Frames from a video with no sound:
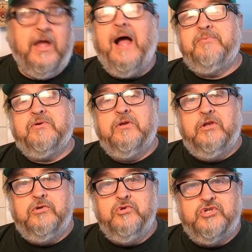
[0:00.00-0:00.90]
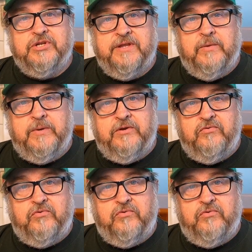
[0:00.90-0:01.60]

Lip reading: optical illusion that we